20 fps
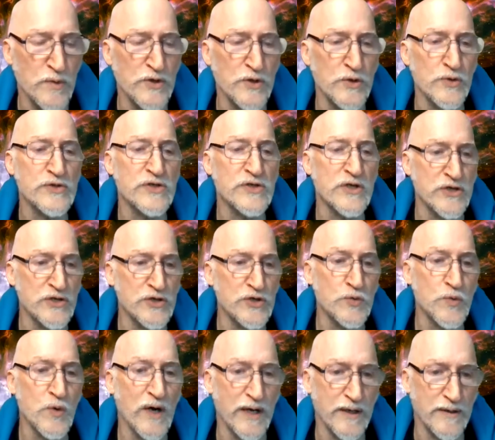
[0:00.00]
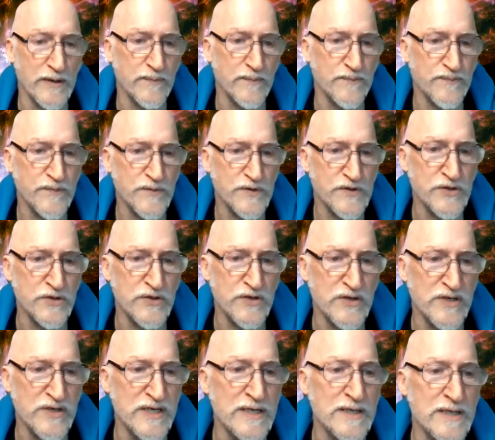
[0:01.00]
who's going to do what. So you
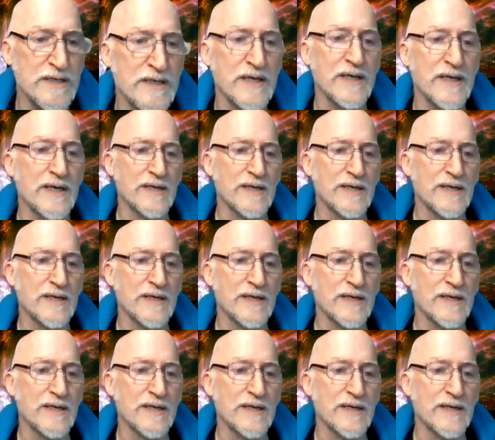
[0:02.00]
need